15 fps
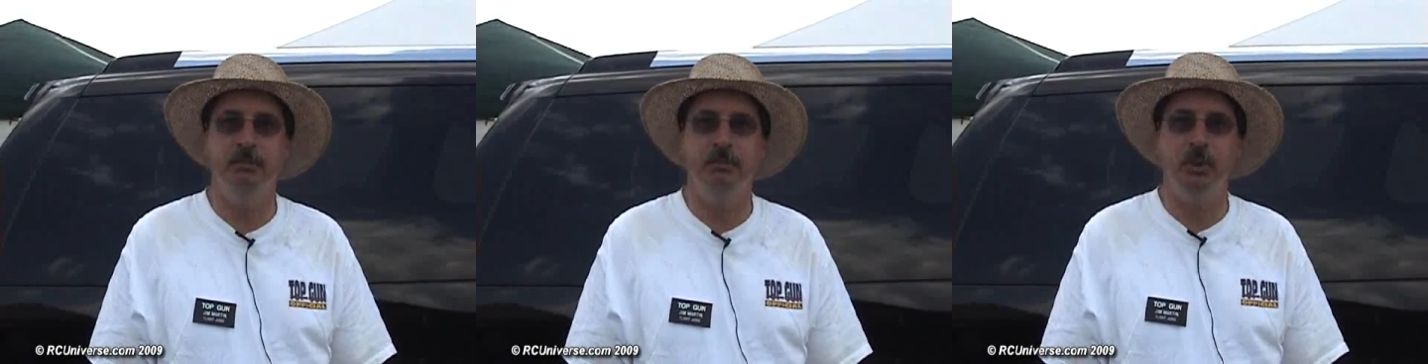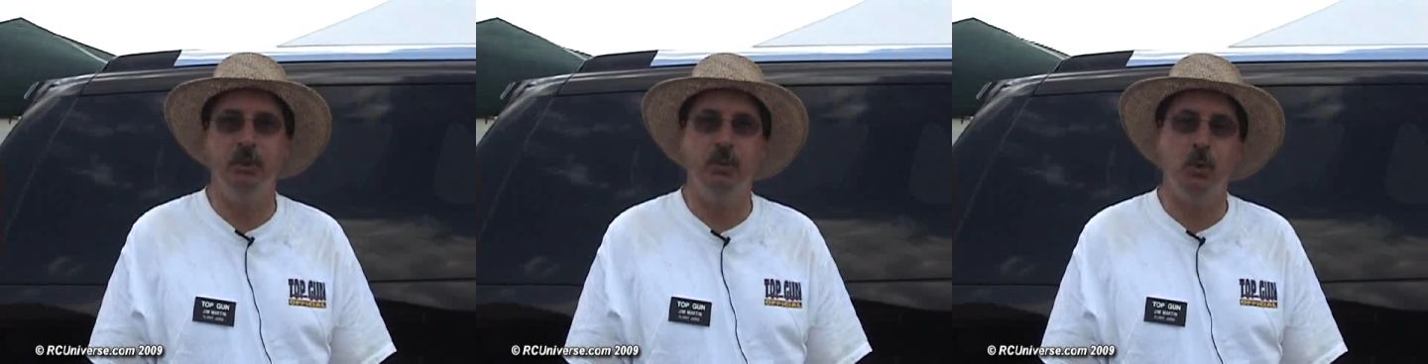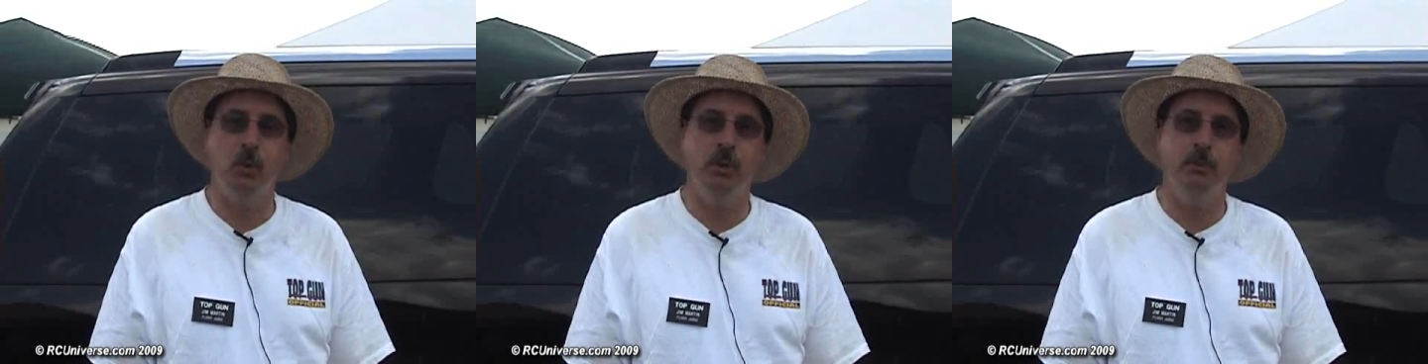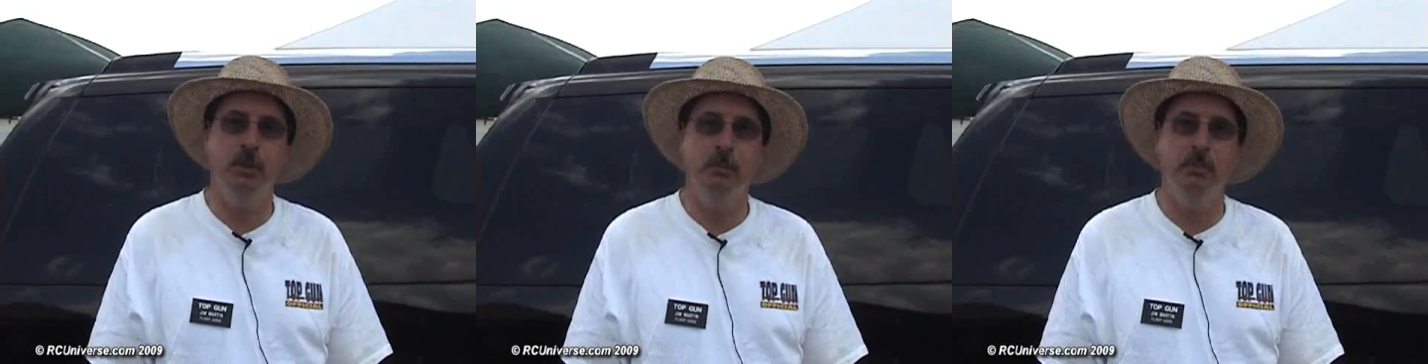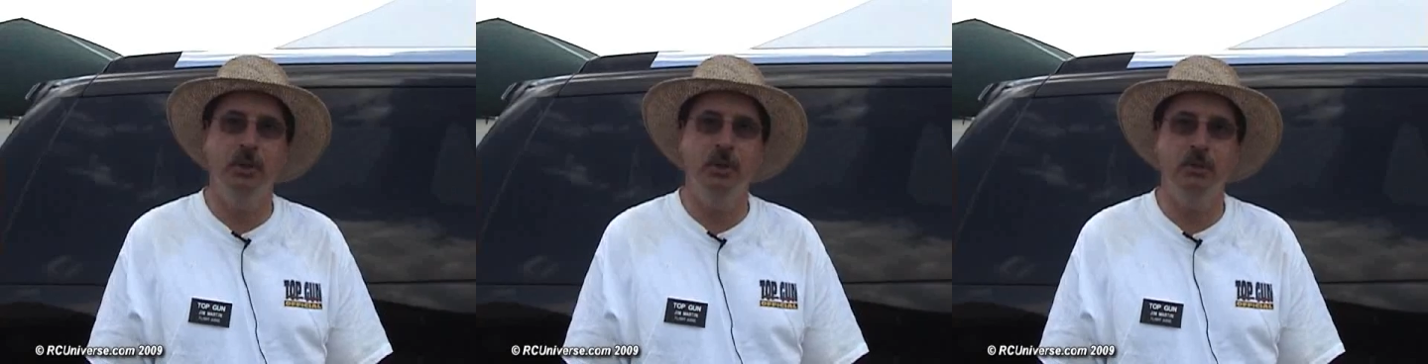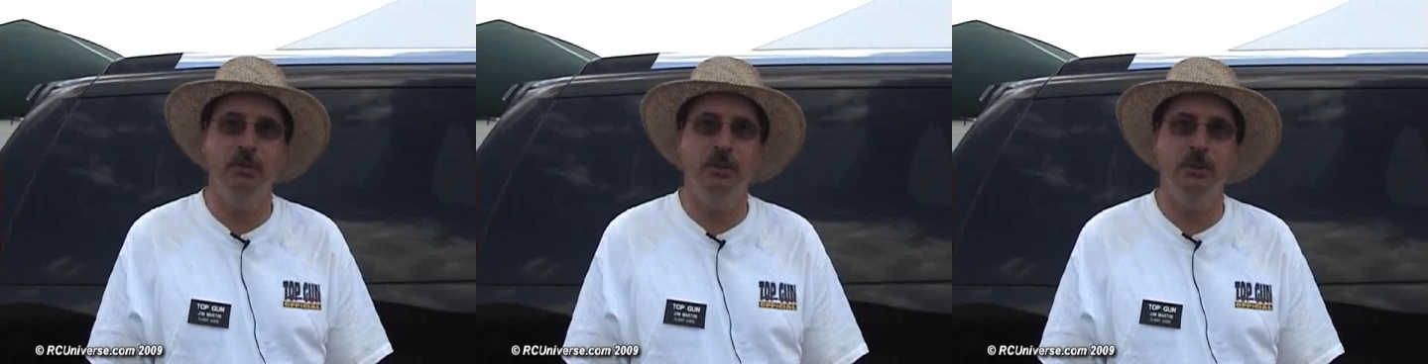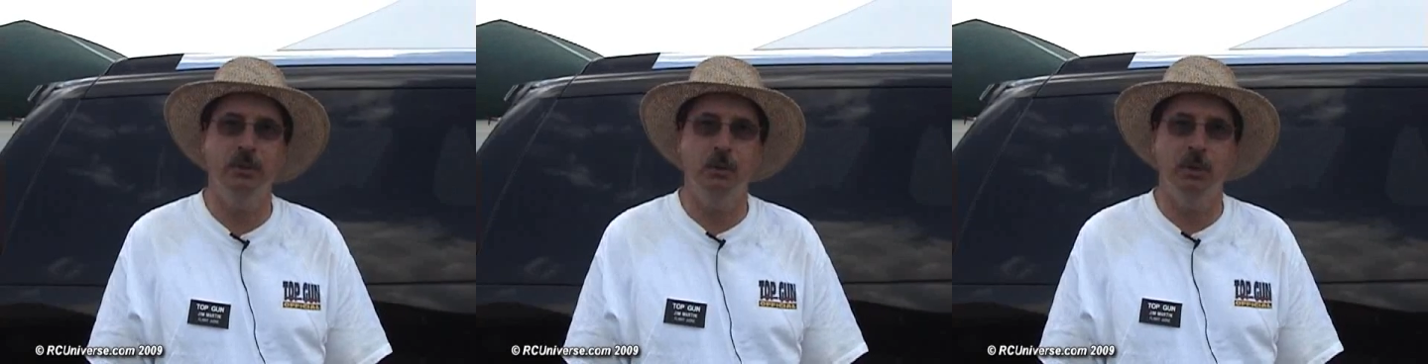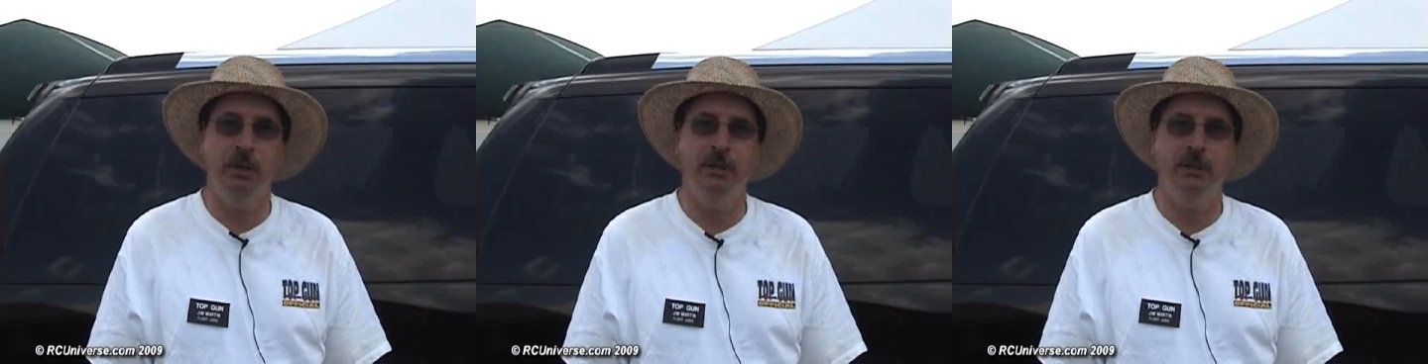perform the maneuver
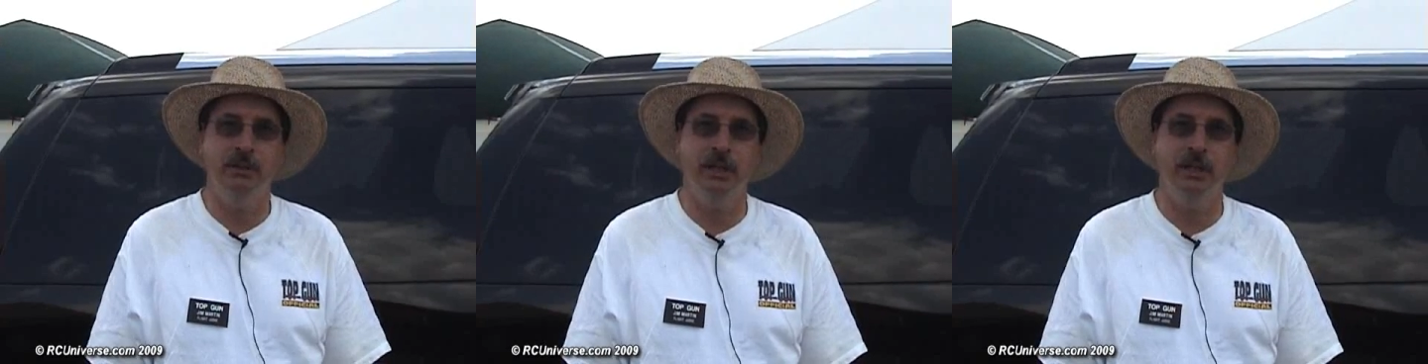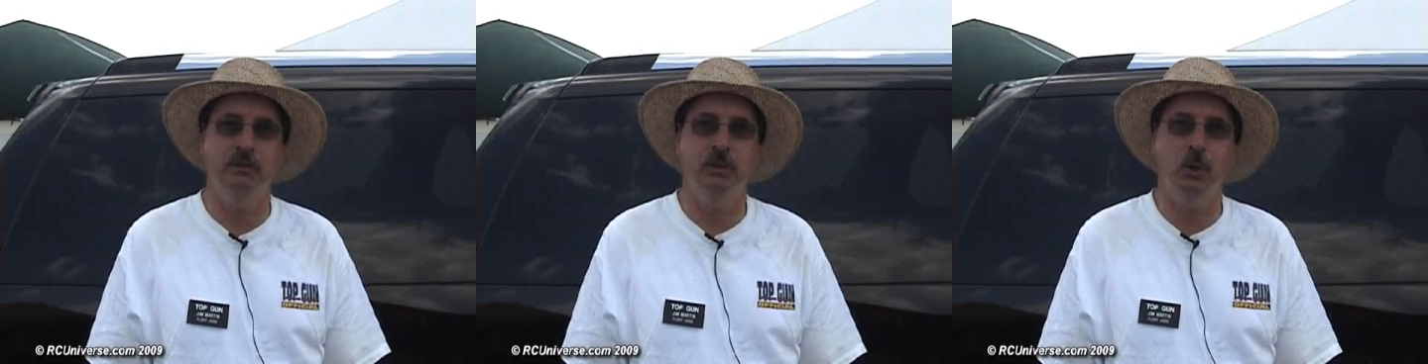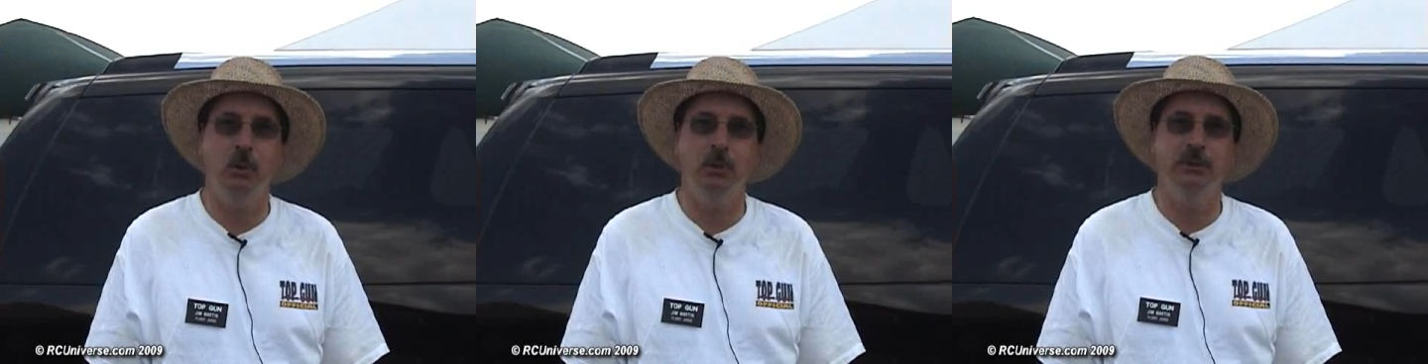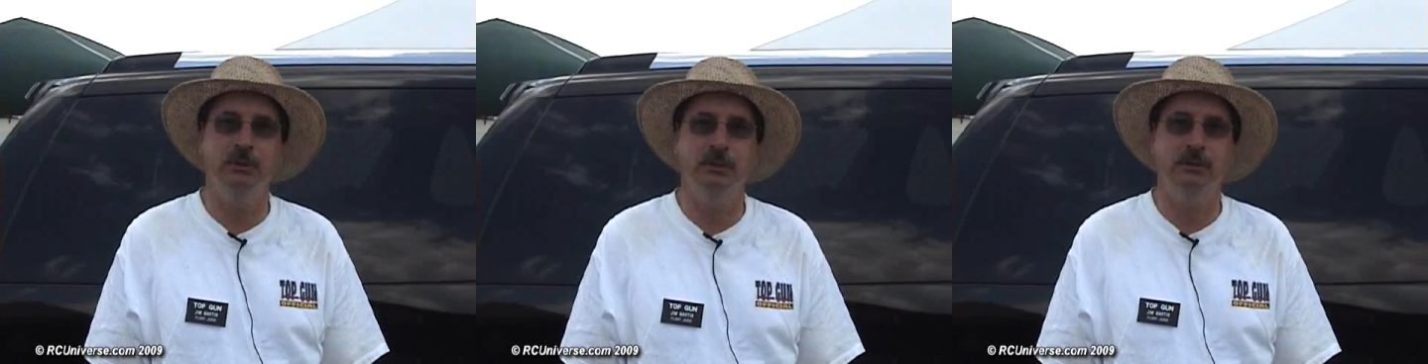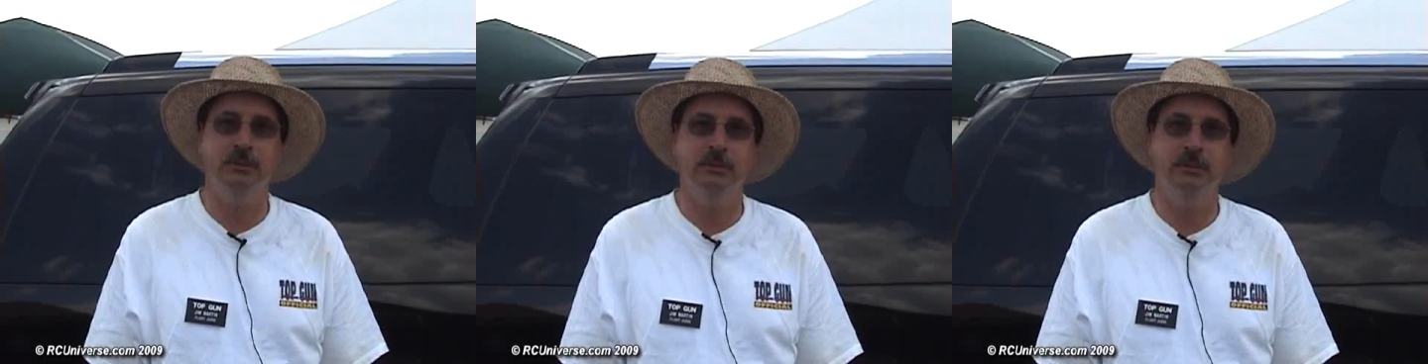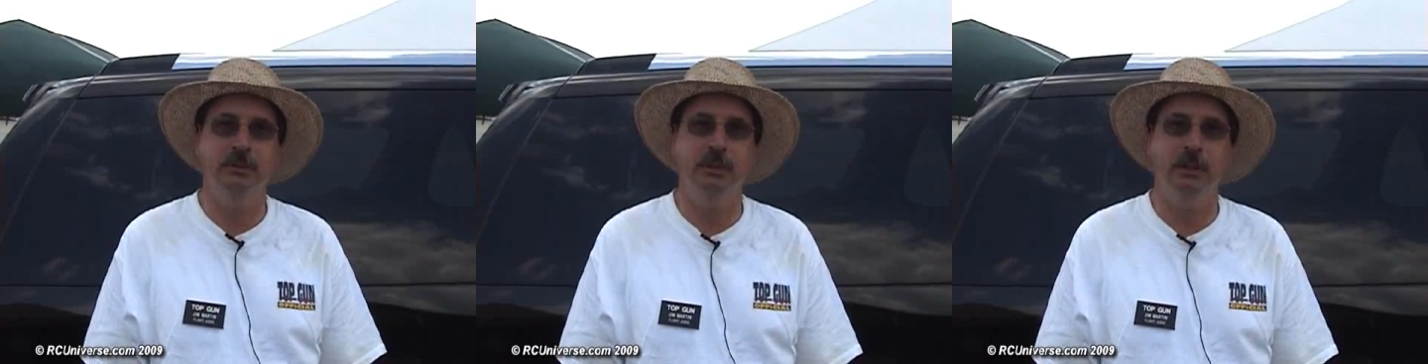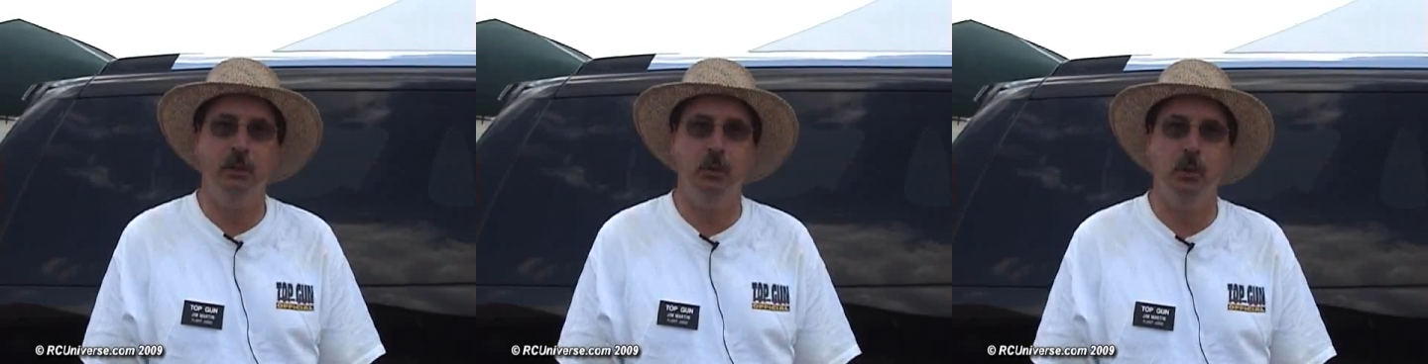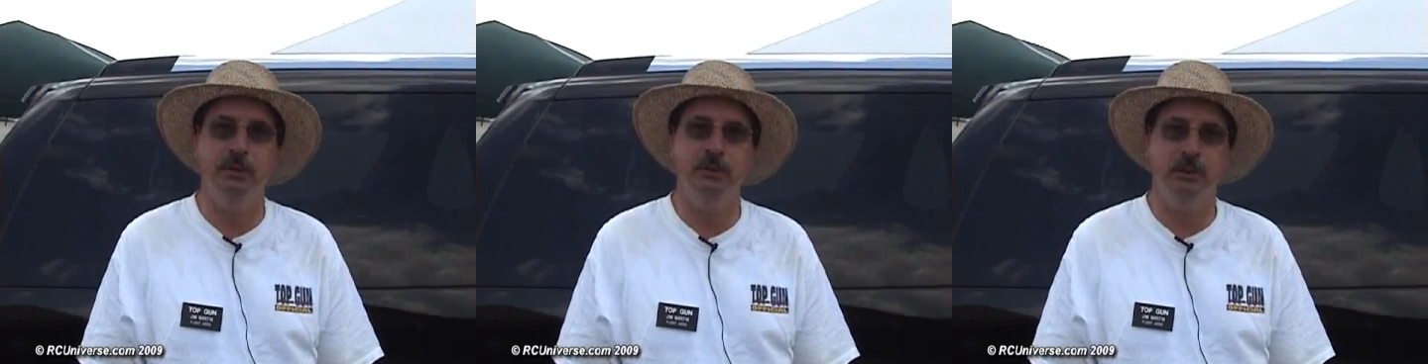the way that they've told us they're
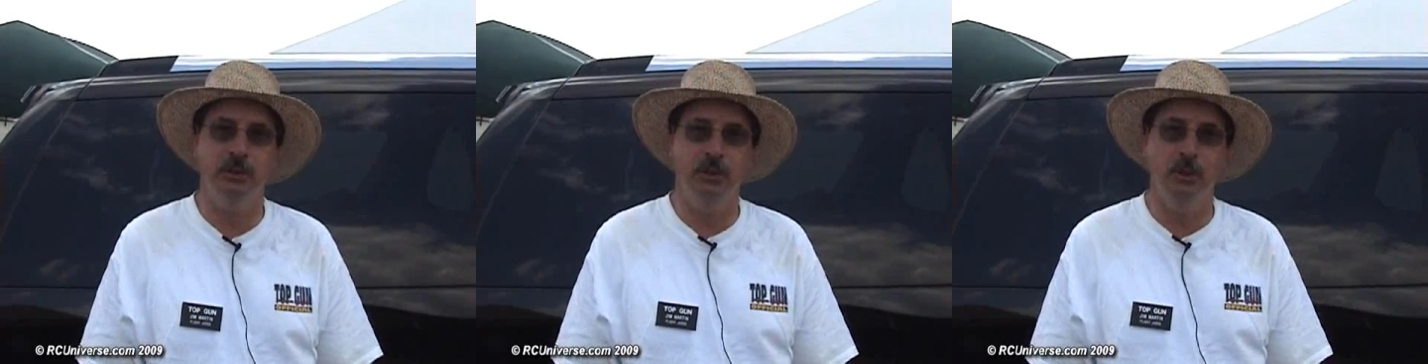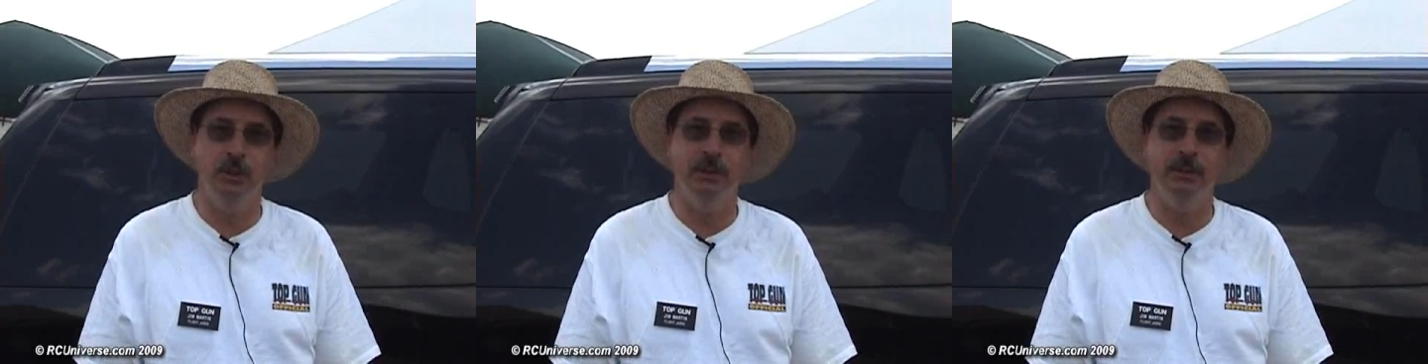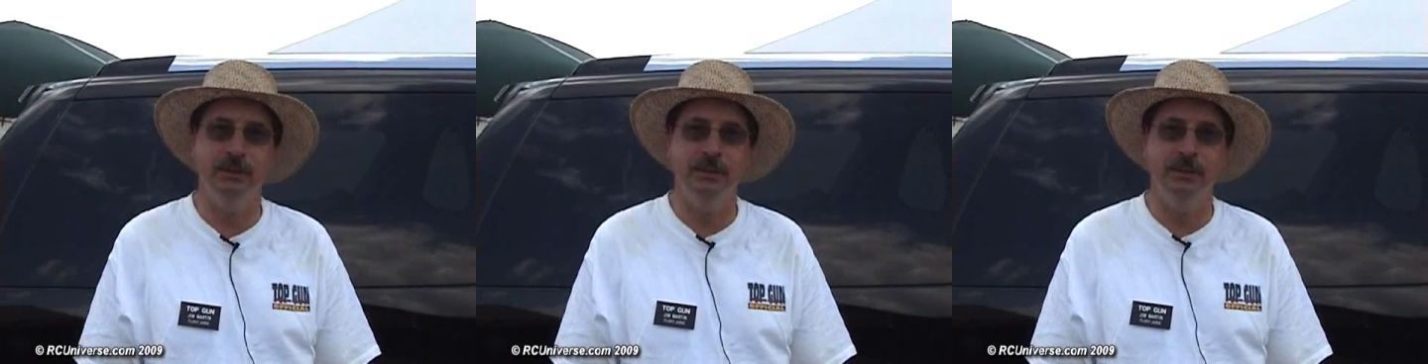going to do it.